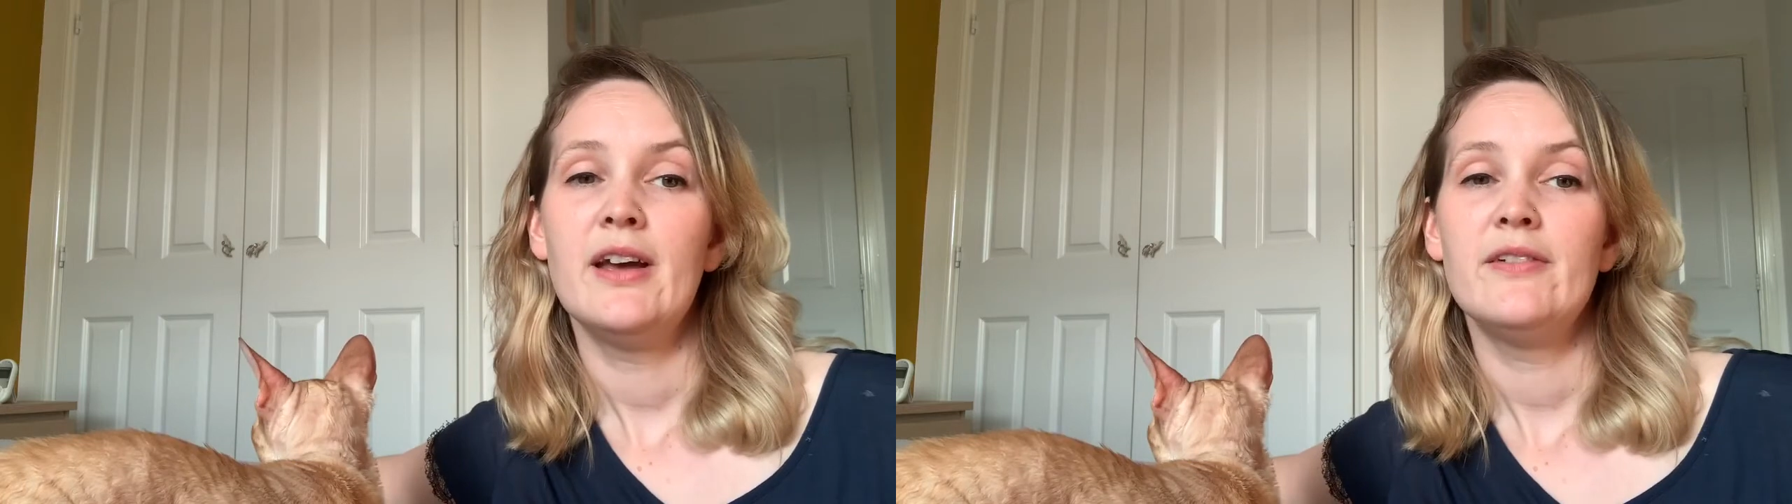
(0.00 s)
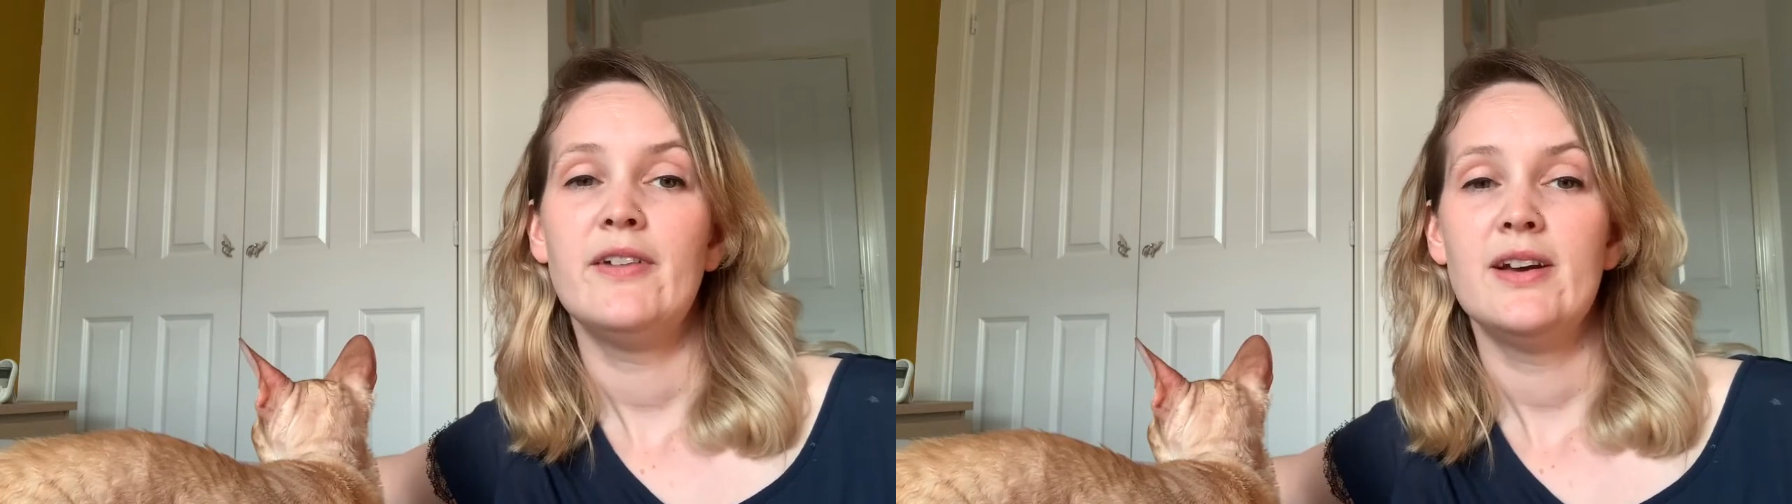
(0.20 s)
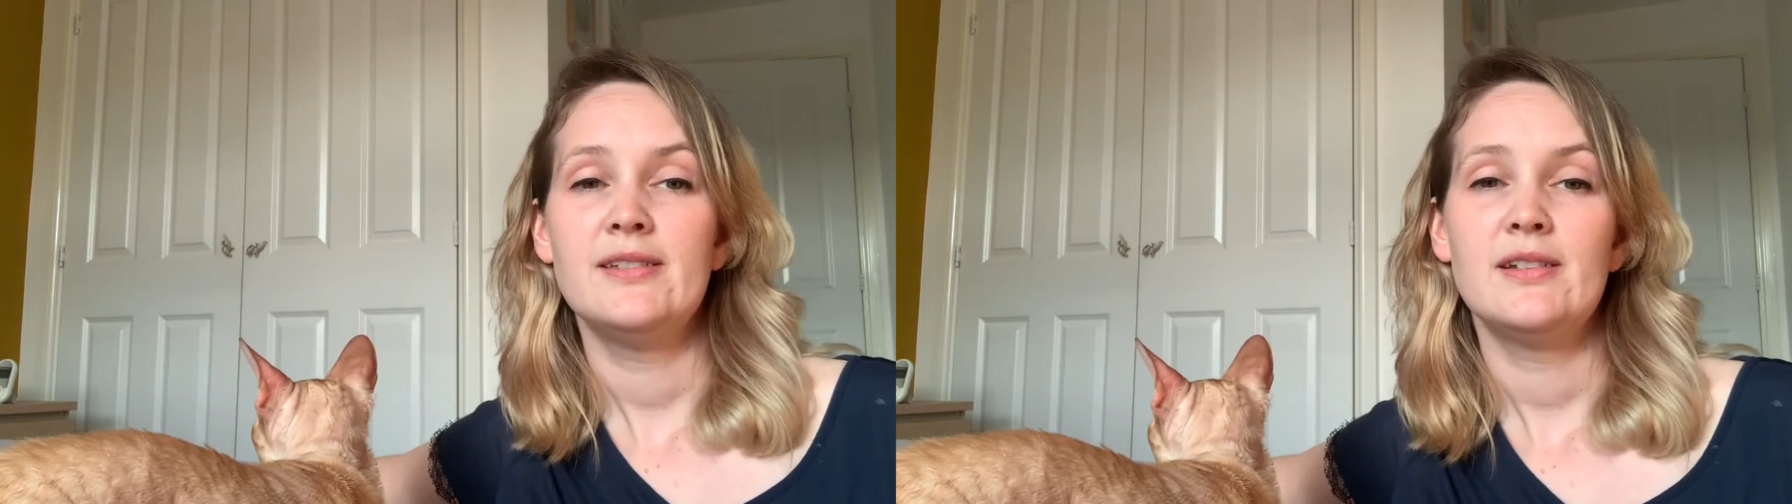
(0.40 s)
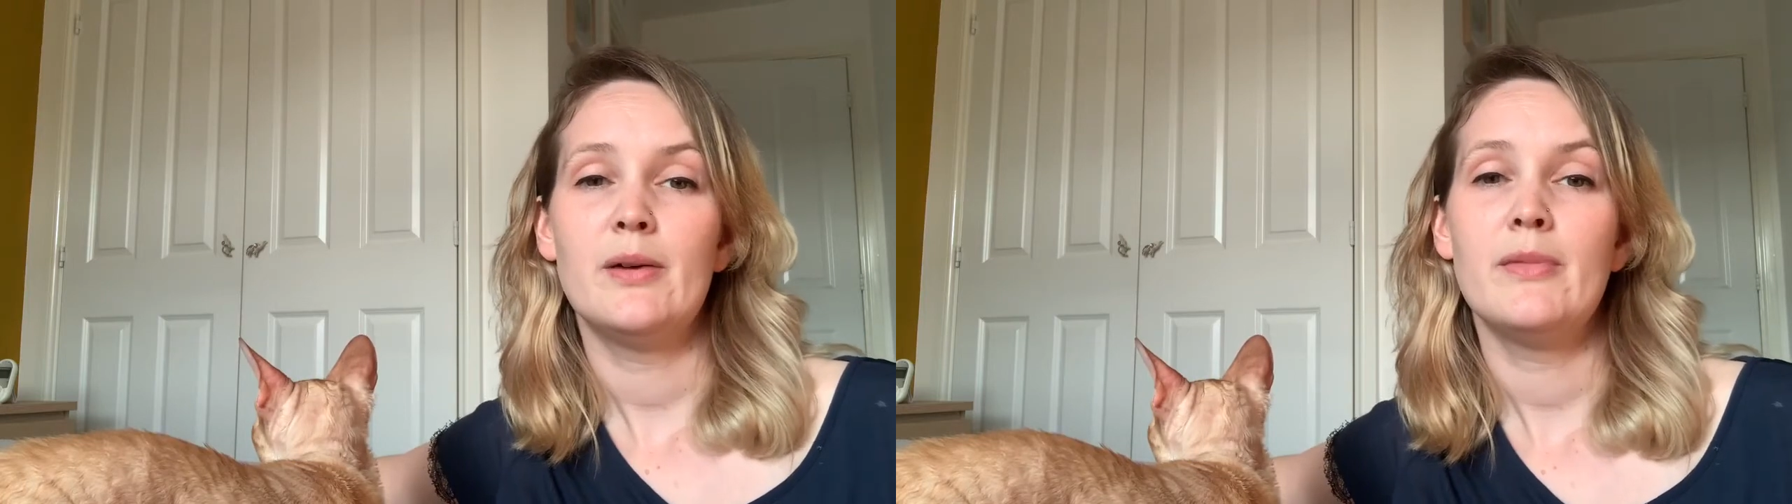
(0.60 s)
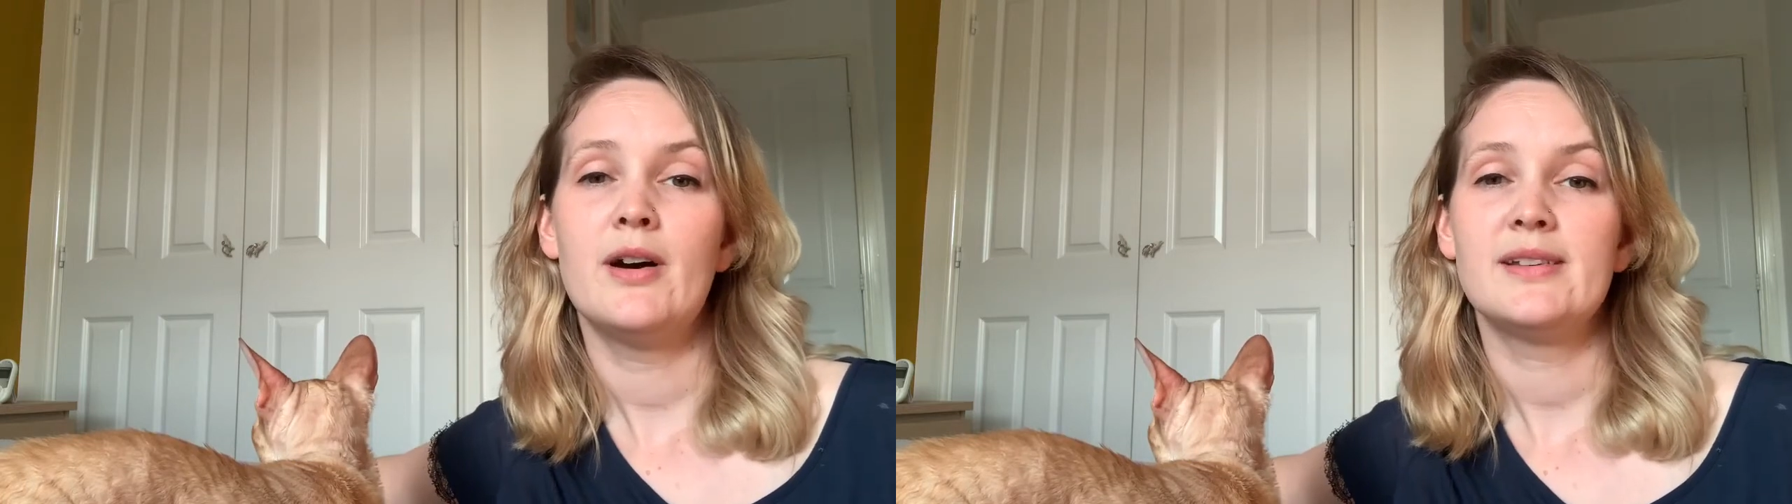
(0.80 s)
First are
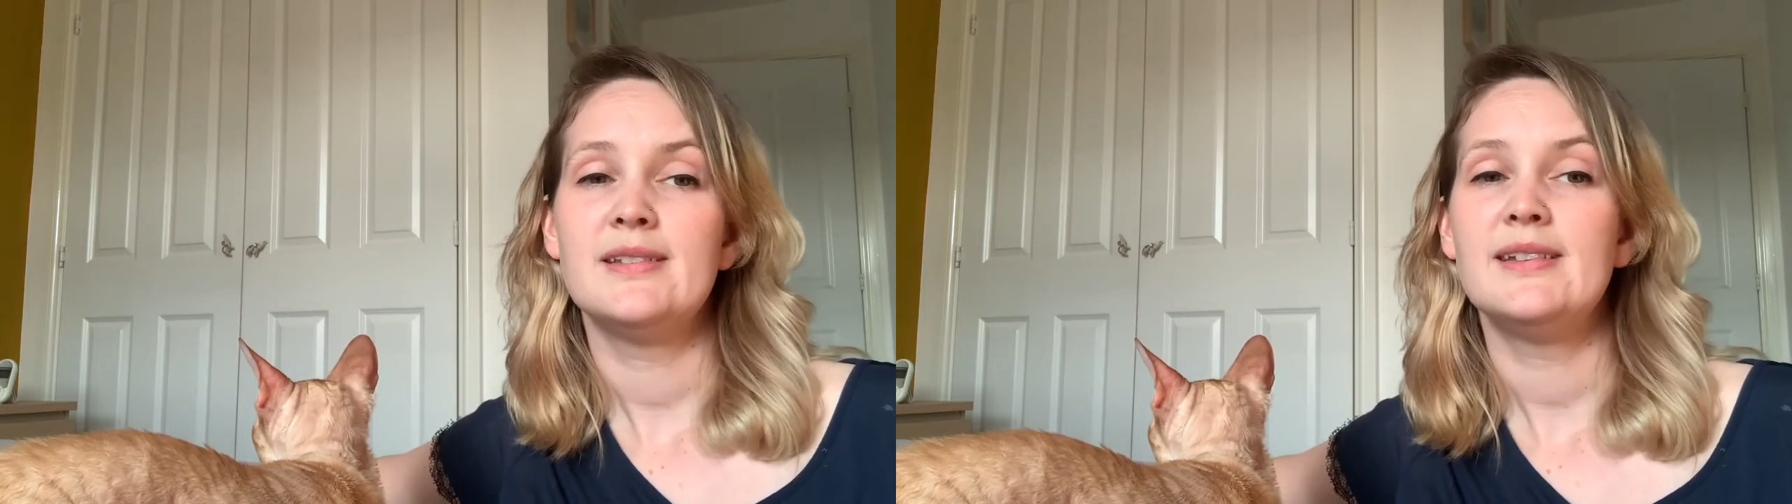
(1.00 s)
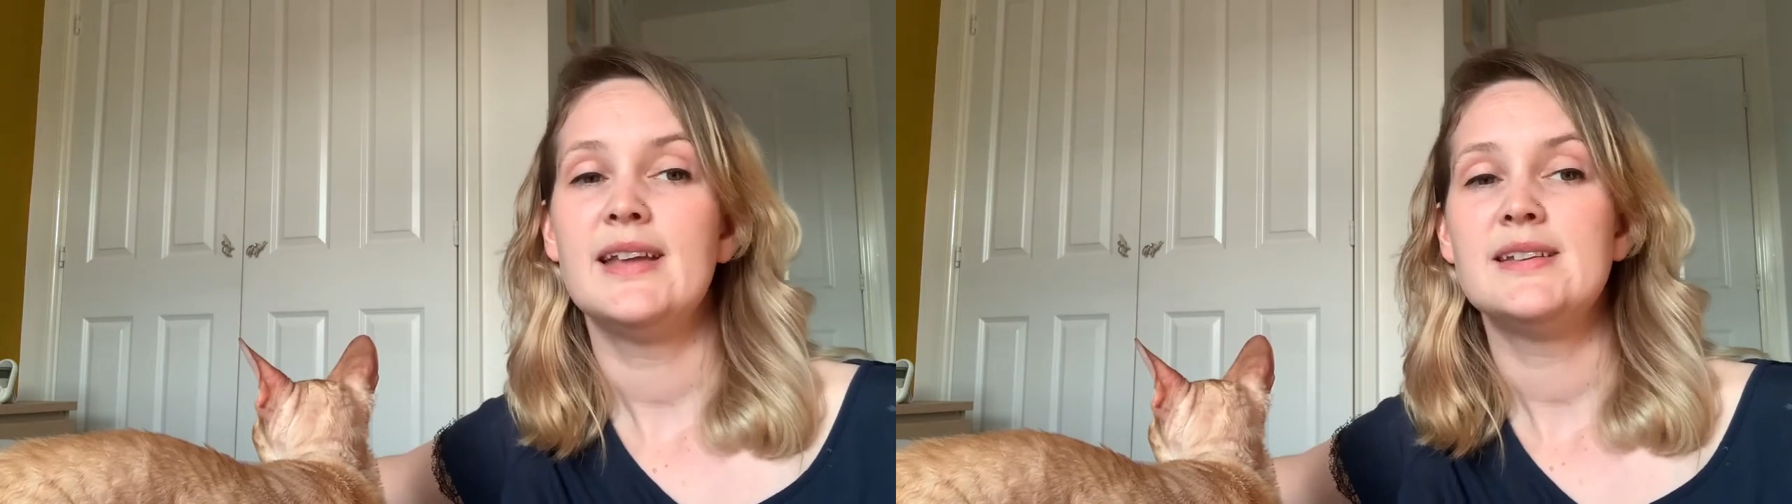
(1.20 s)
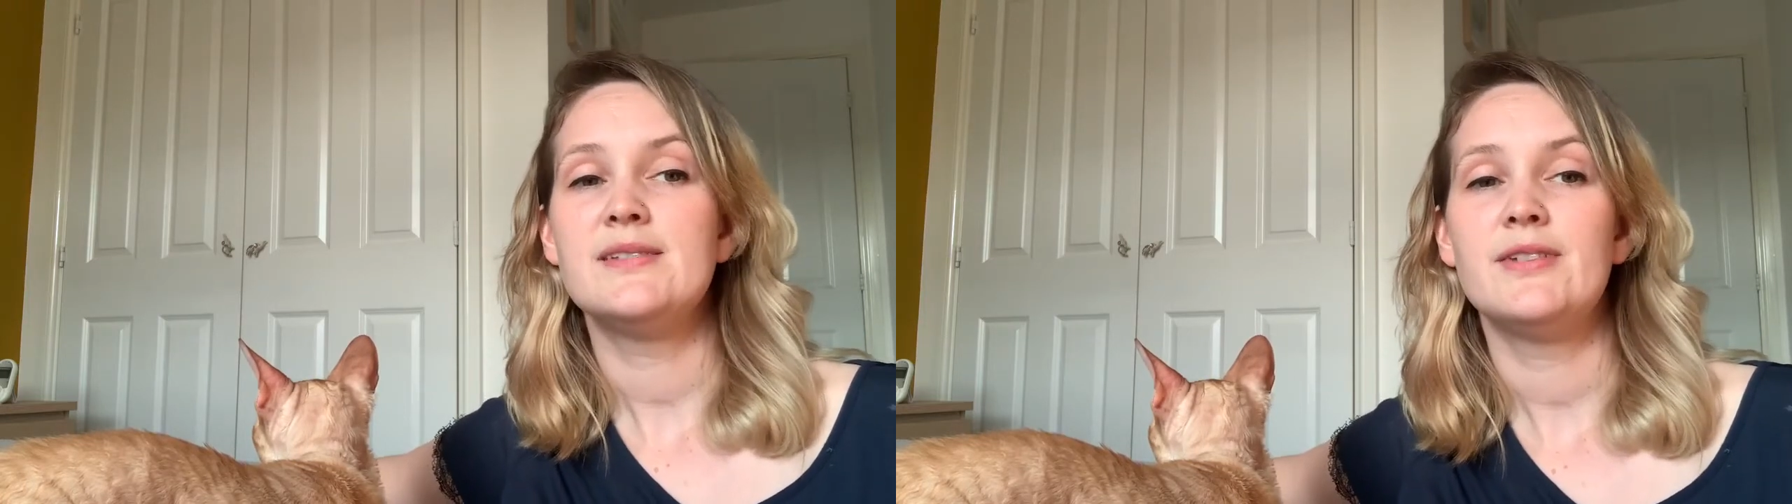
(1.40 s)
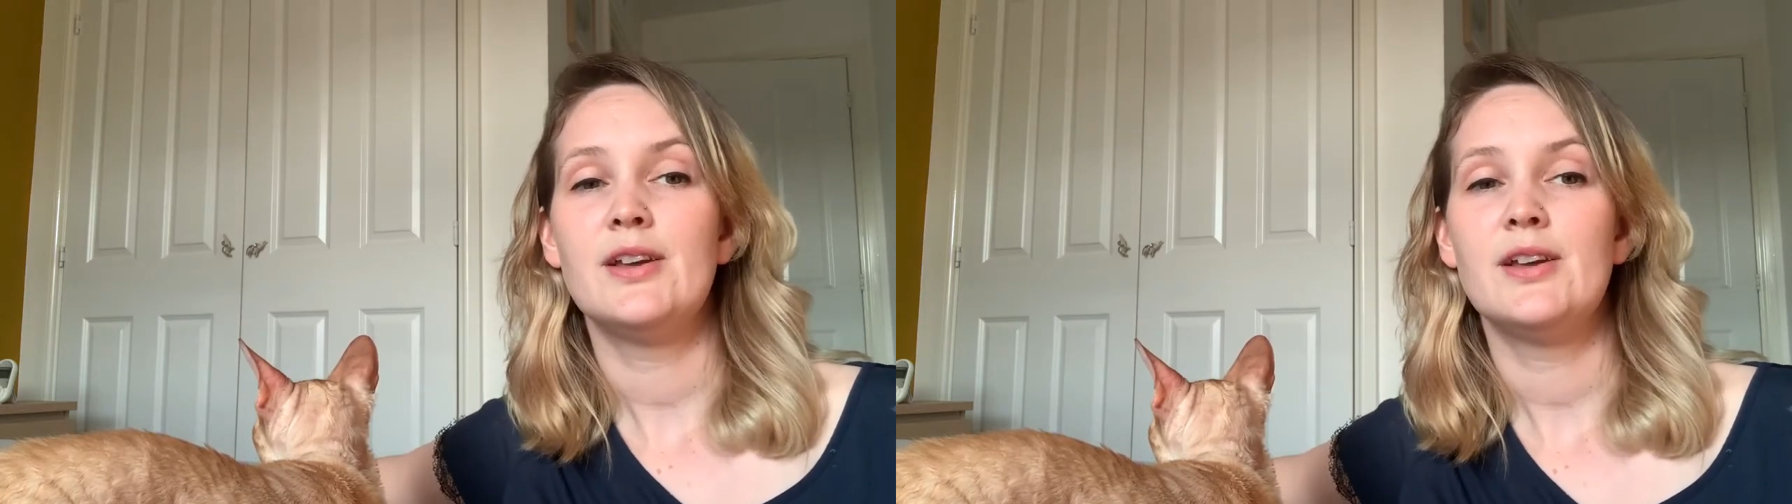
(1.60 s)
marks intended for